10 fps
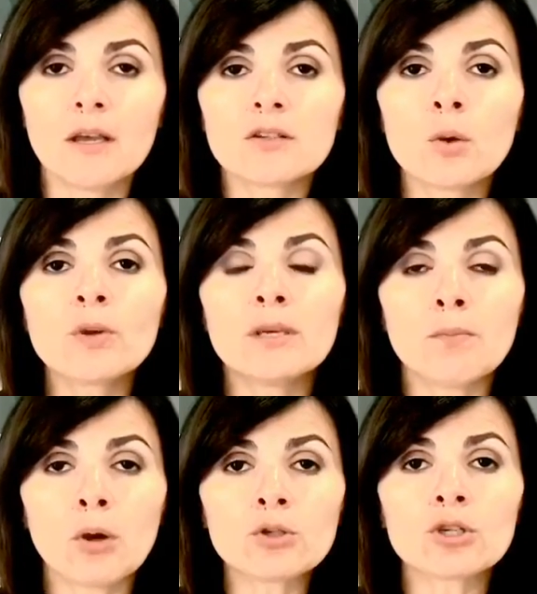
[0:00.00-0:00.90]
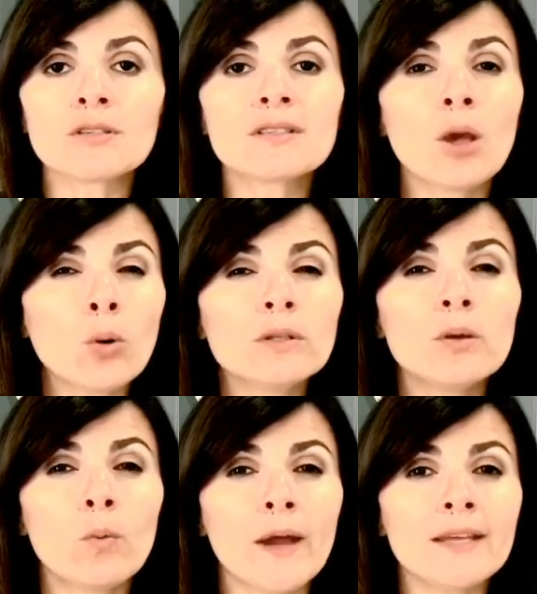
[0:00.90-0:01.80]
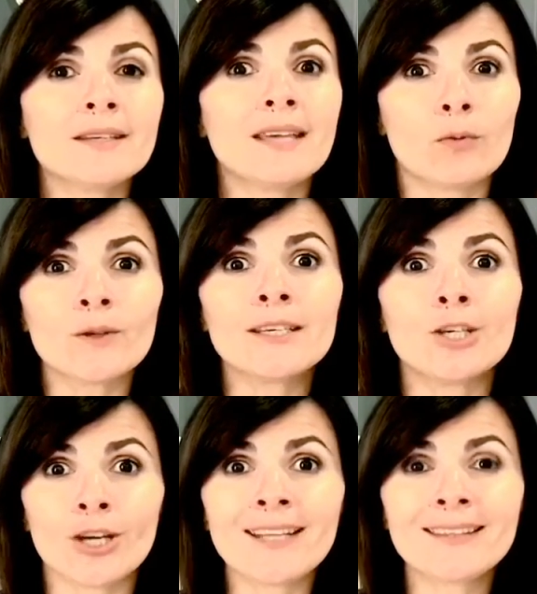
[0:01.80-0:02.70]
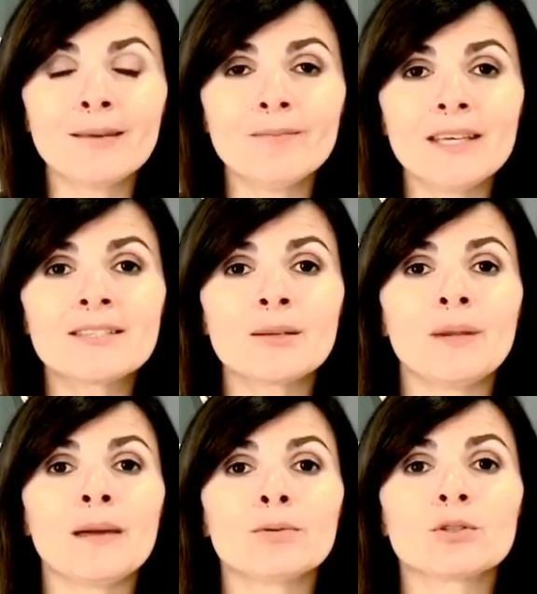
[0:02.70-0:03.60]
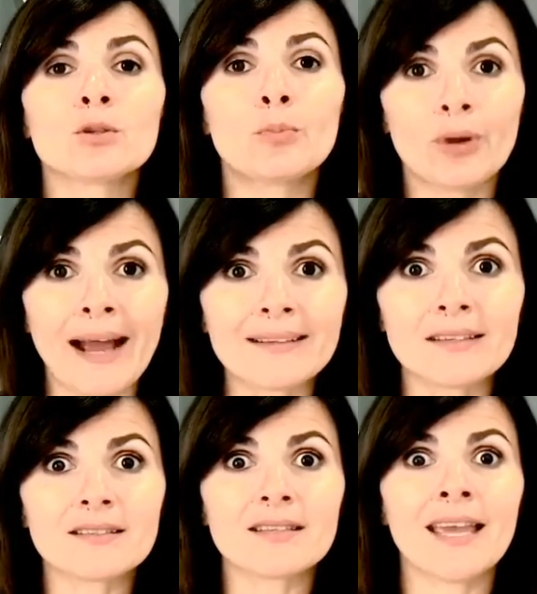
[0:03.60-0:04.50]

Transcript: So with emotions, the only way to get really good at them is to be able to practice.